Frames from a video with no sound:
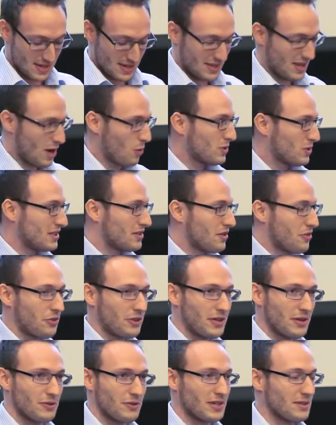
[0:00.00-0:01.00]
Now we need a
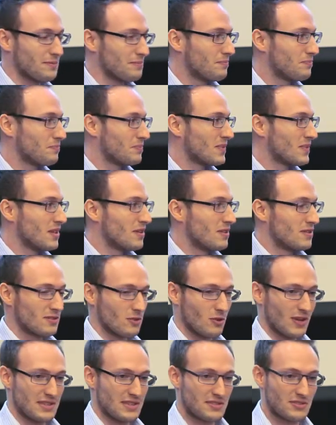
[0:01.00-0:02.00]
theory.
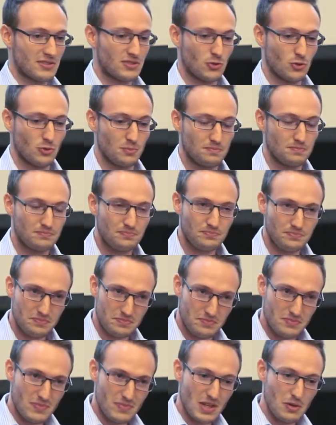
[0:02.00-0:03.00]
So let's assume
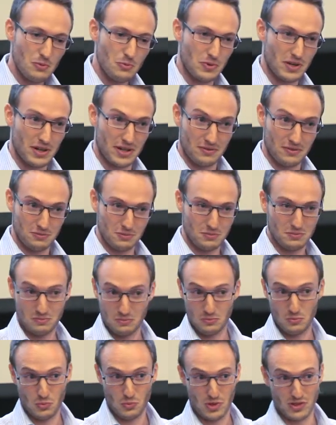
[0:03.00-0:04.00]
we
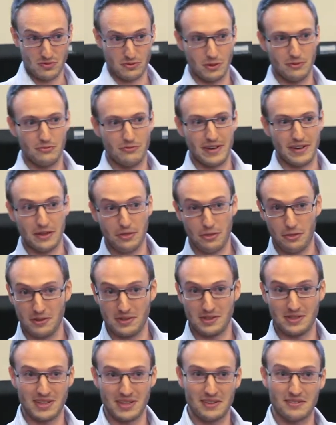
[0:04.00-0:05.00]
have good faith
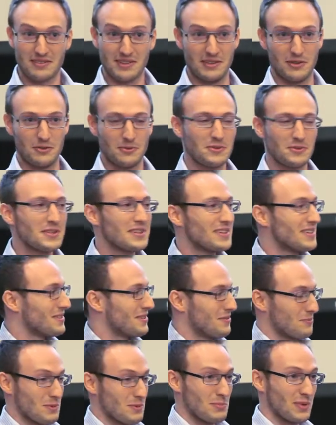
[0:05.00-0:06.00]
in the casino
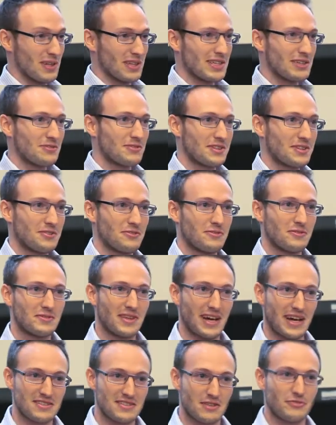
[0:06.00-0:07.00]
and we believe that the
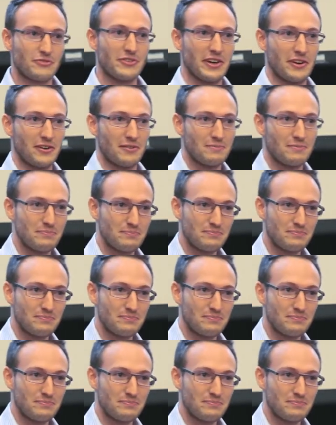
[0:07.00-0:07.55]
dice are fair.